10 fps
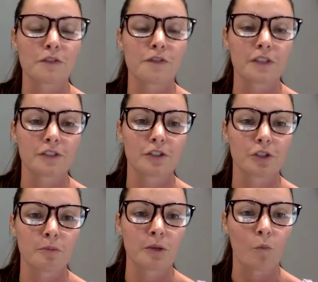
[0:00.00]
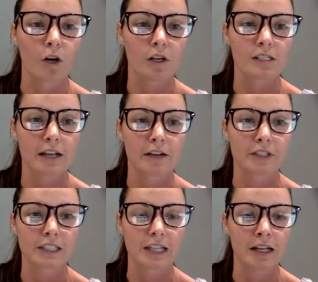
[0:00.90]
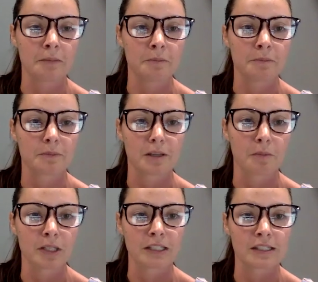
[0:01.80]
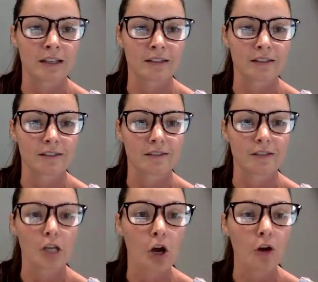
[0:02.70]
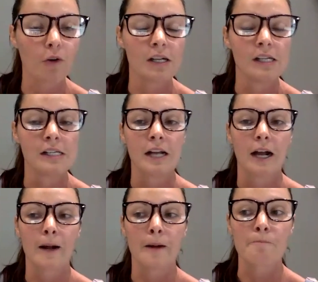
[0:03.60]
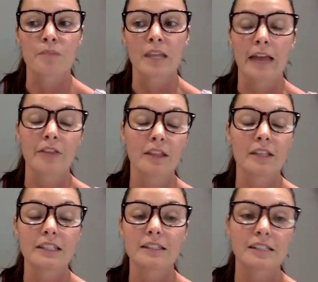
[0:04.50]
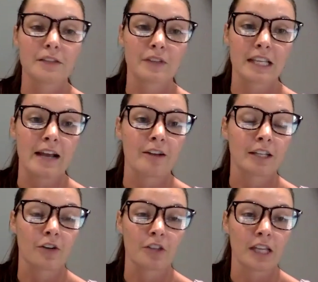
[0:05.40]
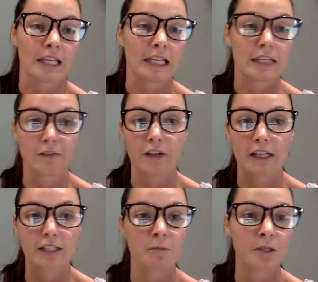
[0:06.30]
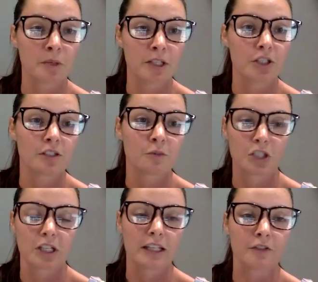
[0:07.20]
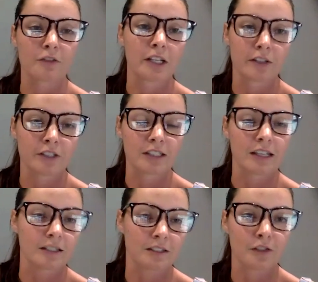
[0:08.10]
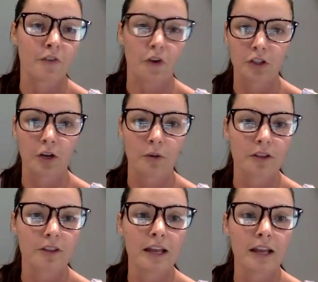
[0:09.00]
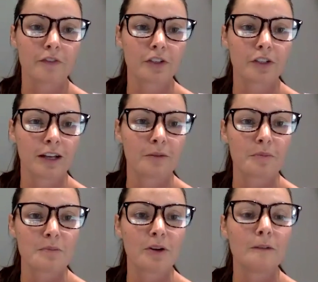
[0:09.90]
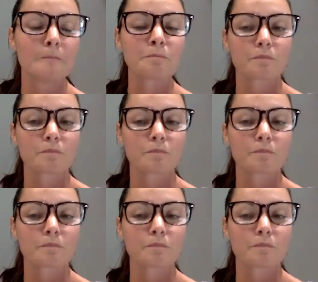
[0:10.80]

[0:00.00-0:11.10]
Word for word: feels a little bit worse every time somebody says no. Um, and this isn't even counting on like investment pitches, which like the rate of success is far lower than that for a lot of people.